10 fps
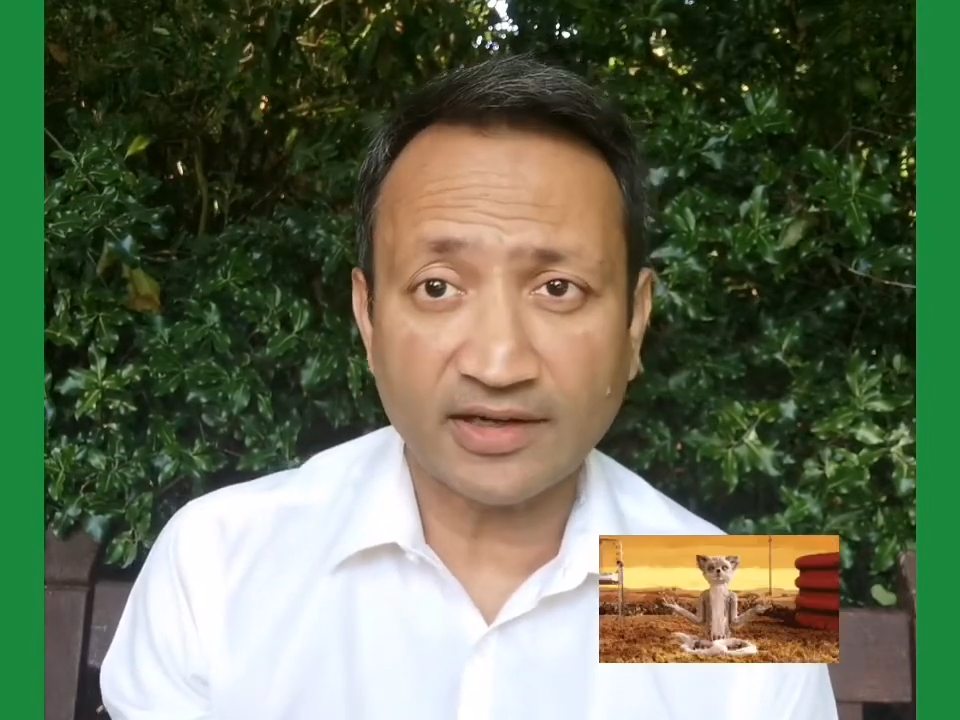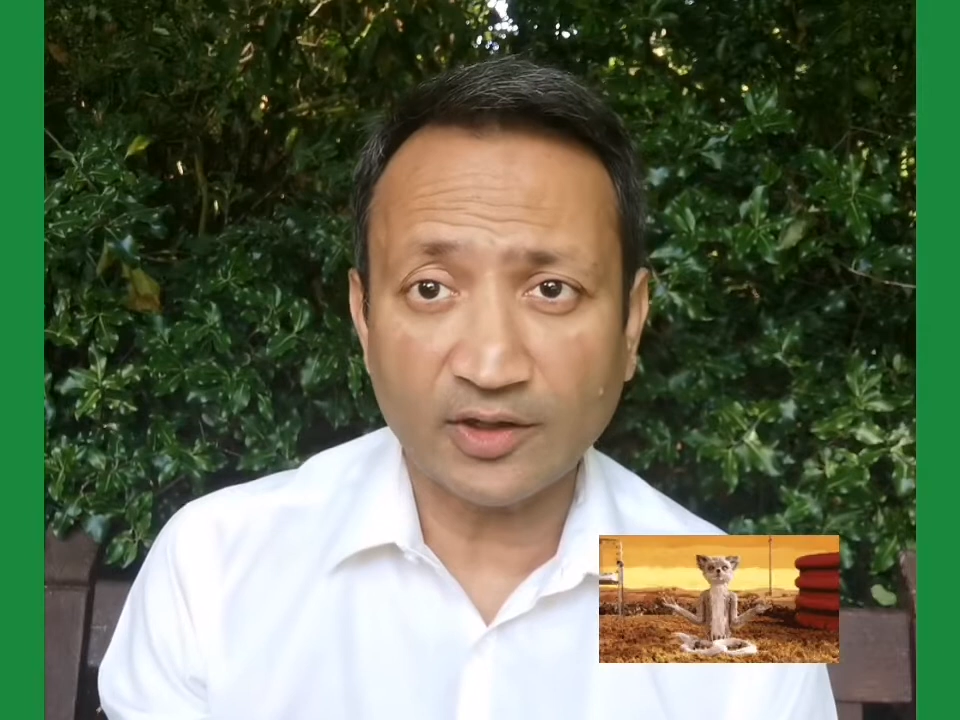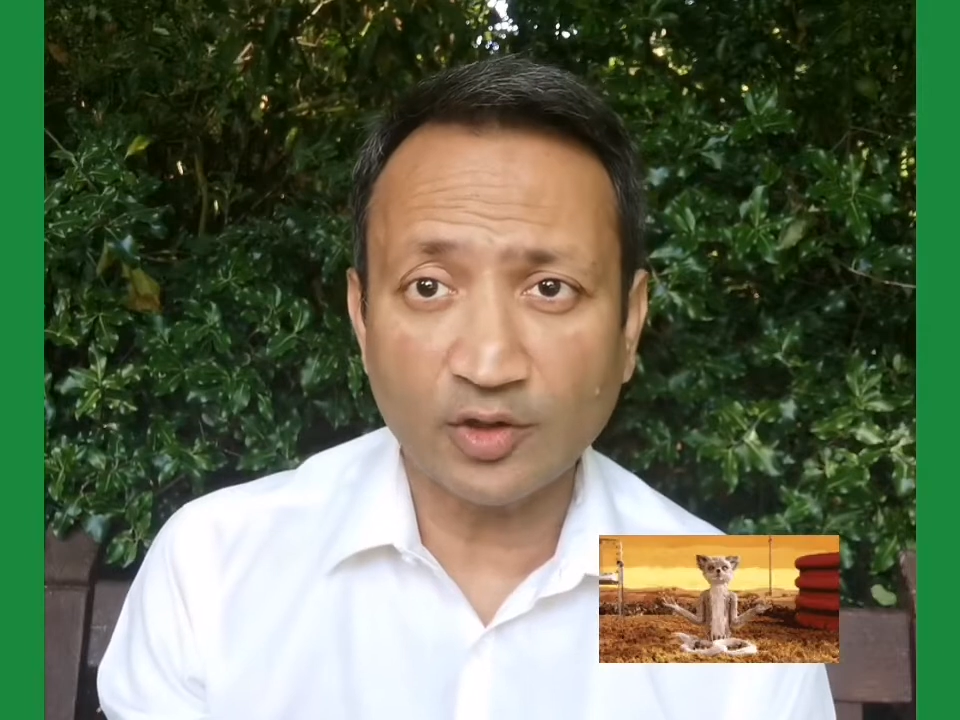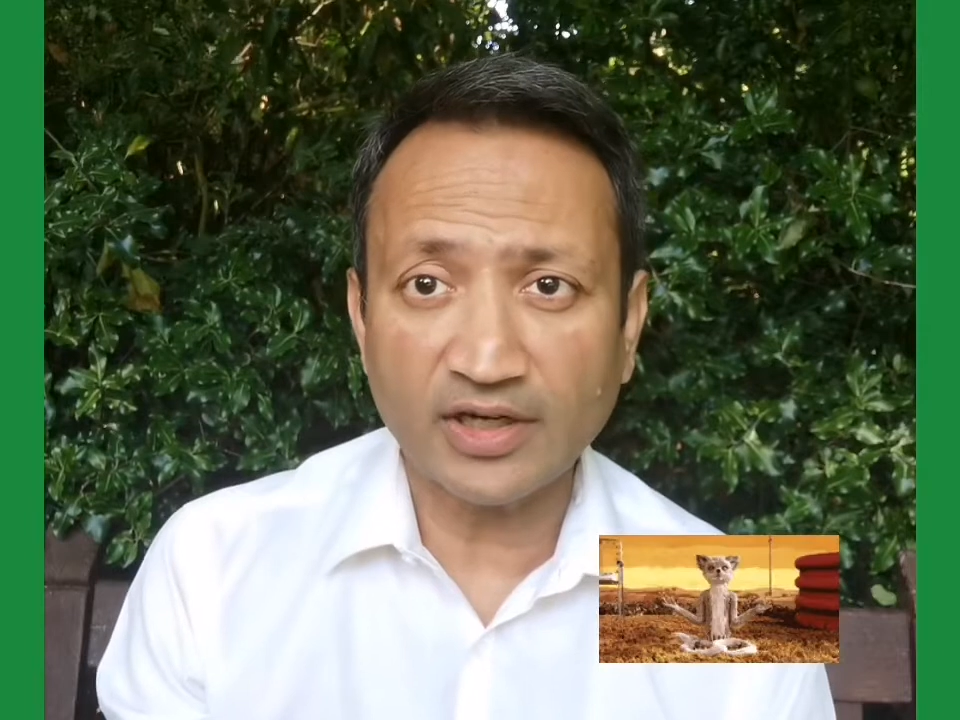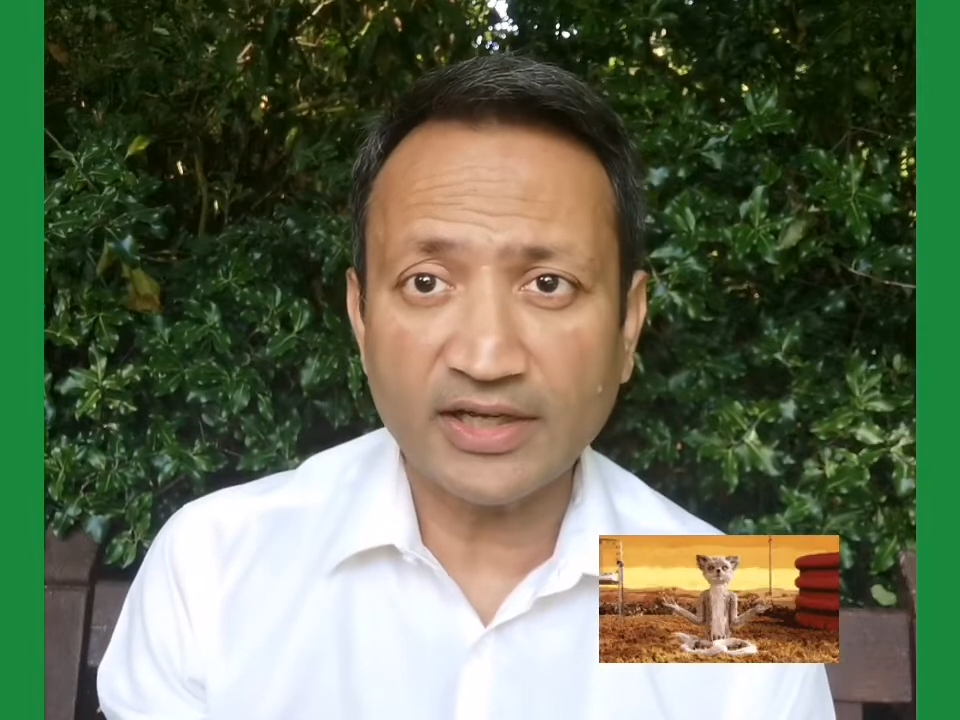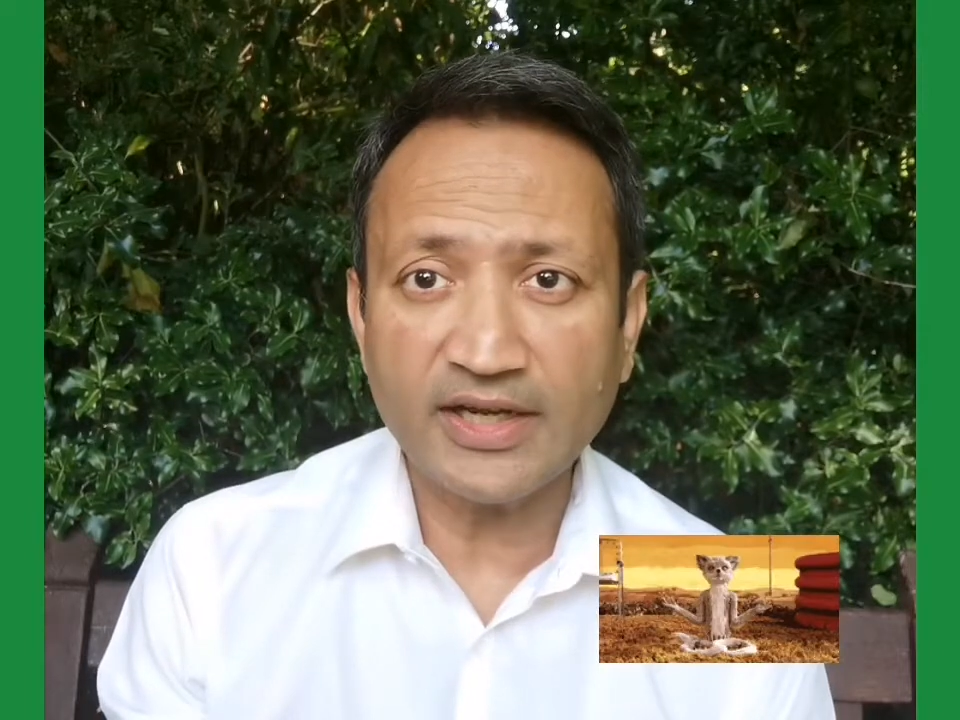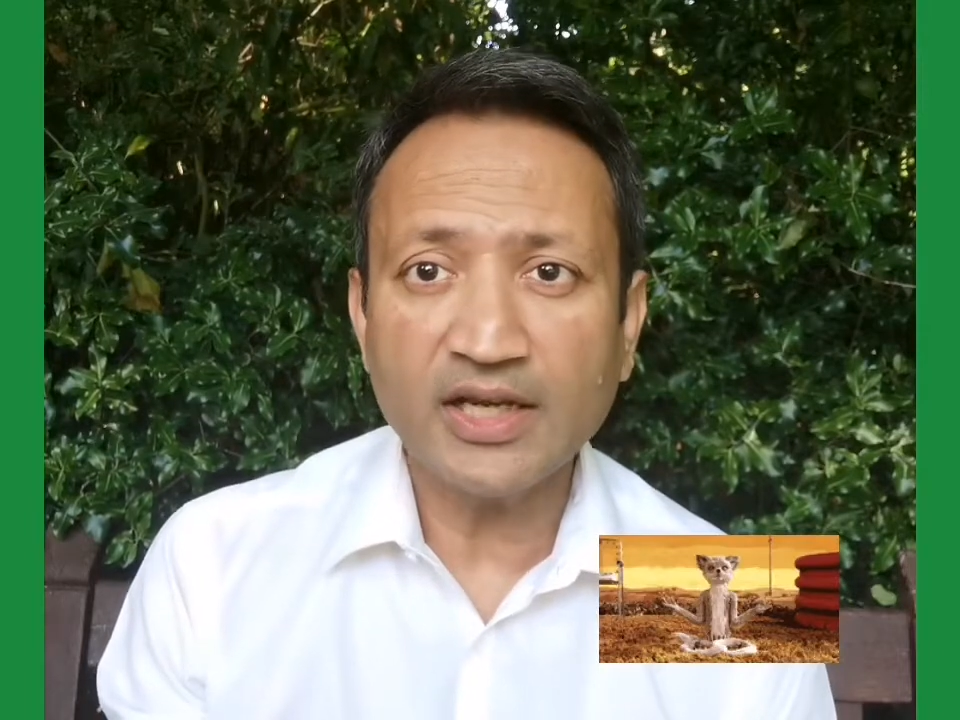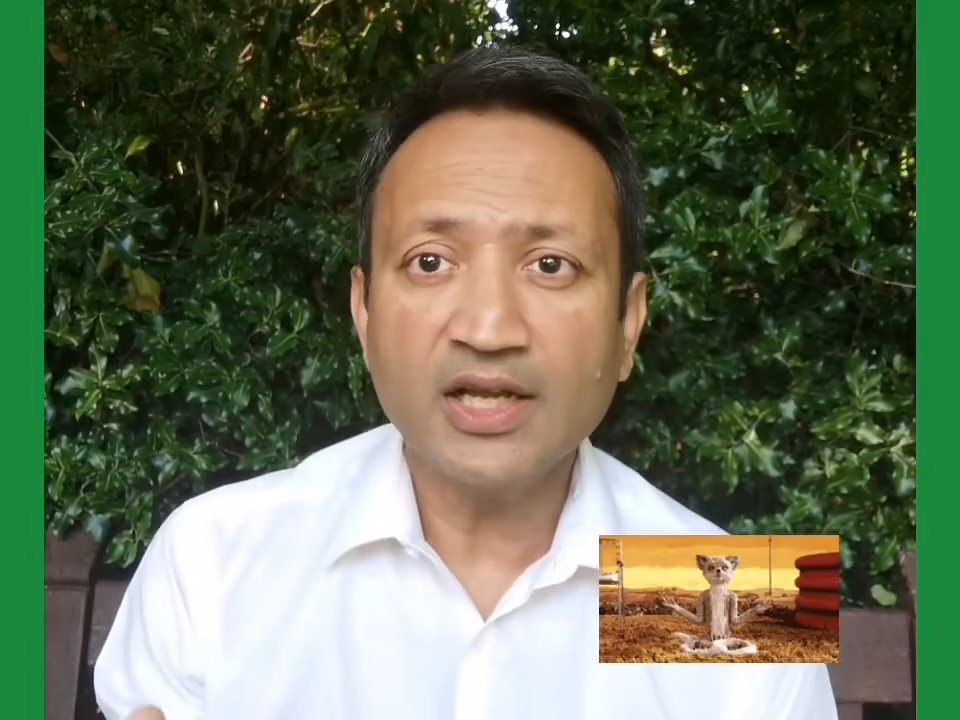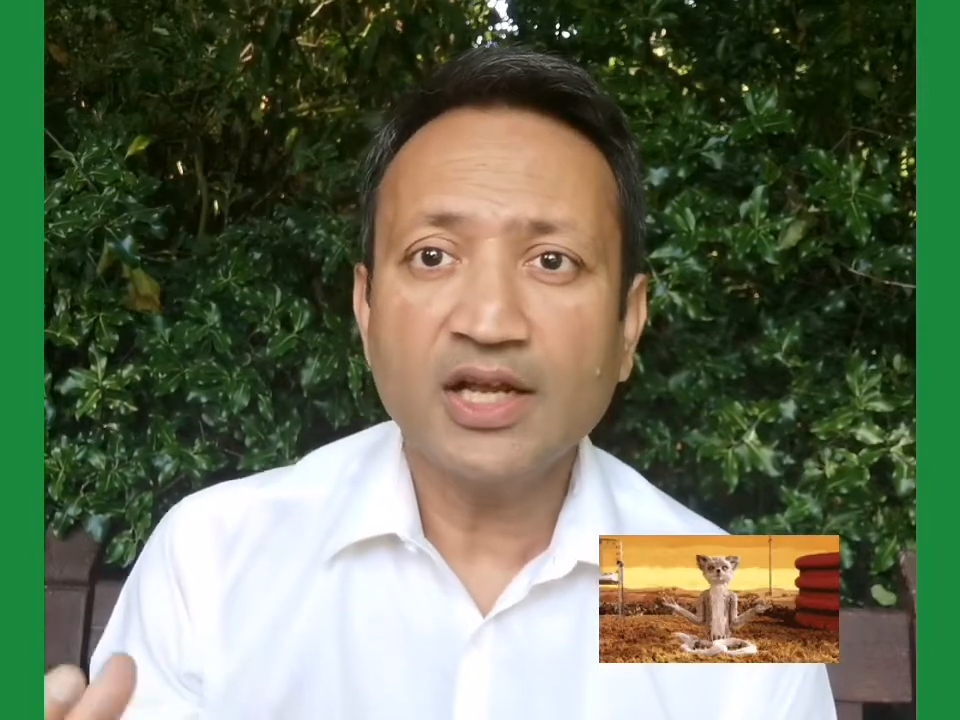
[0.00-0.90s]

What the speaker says: regularly,